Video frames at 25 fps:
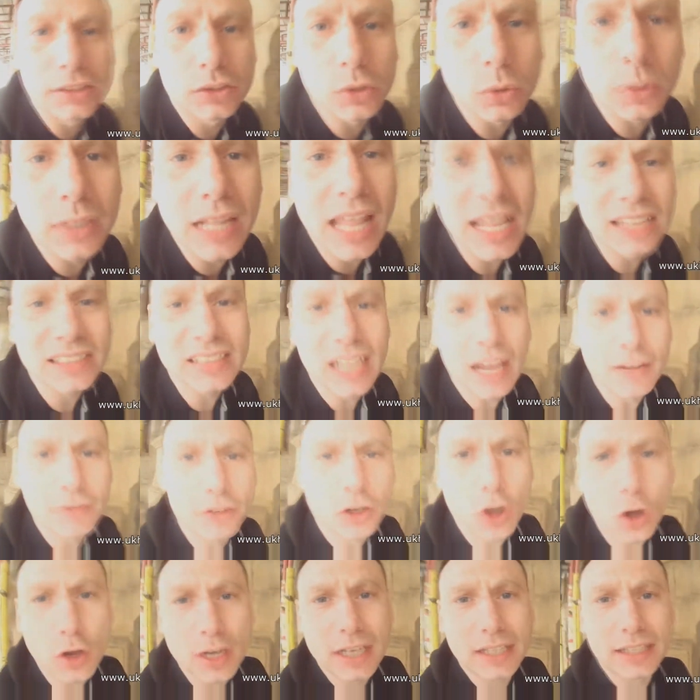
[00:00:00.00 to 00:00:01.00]
So let's have a
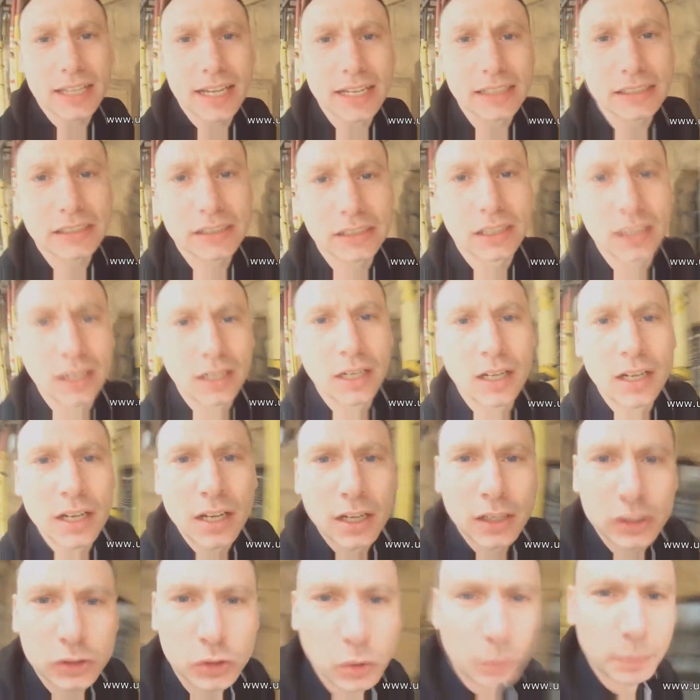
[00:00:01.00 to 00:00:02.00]
look at this.
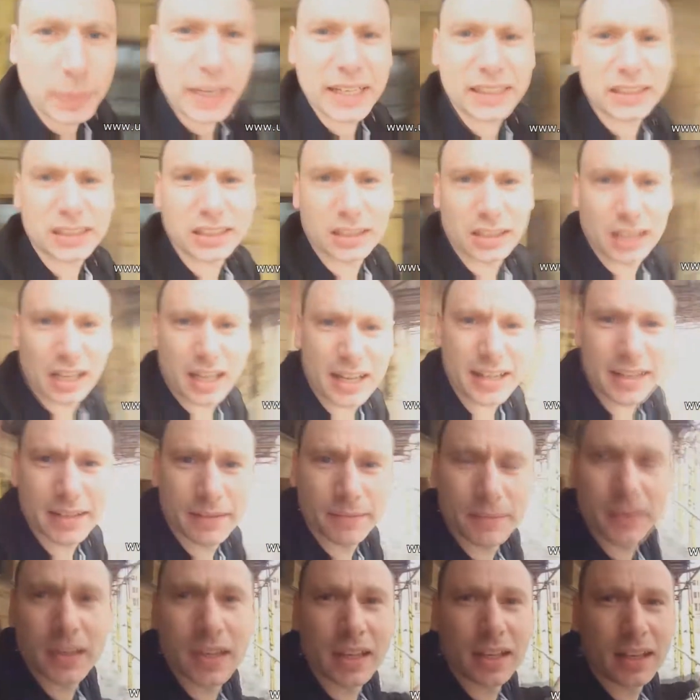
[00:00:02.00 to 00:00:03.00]
So basically,
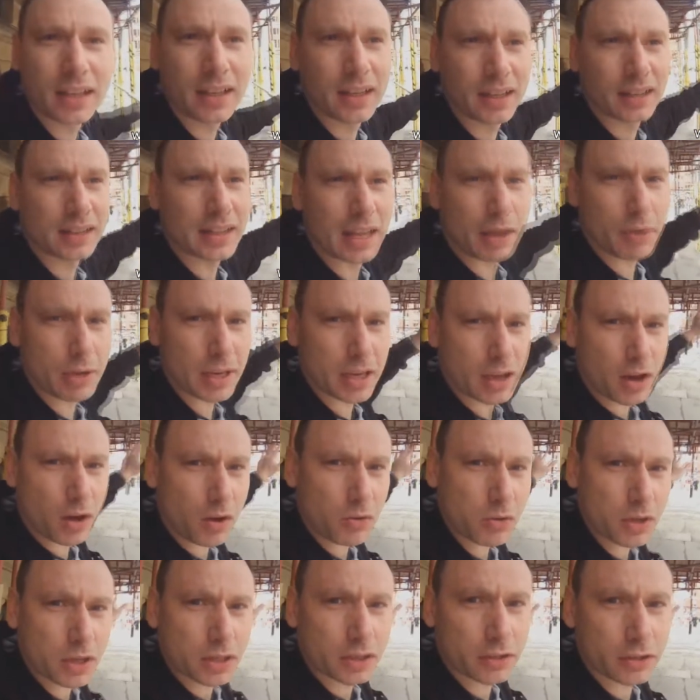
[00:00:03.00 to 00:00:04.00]
there we
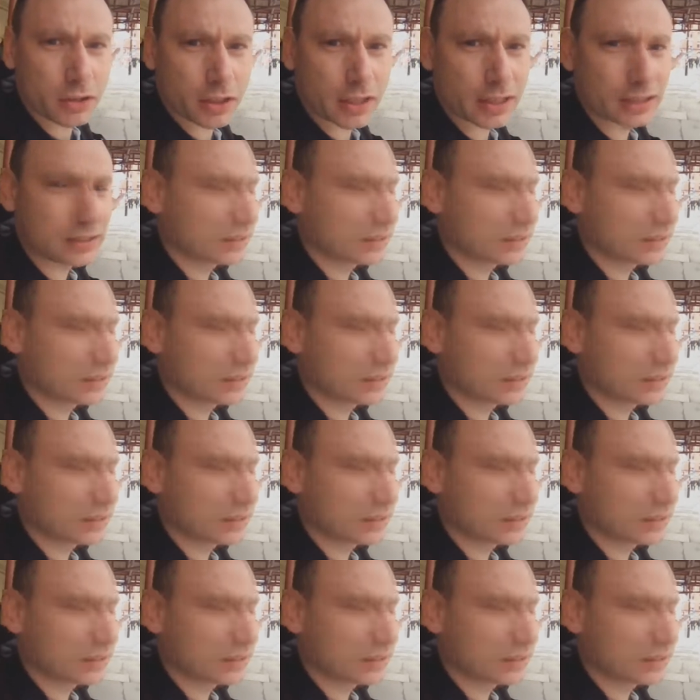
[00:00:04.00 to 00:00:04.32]
go. You can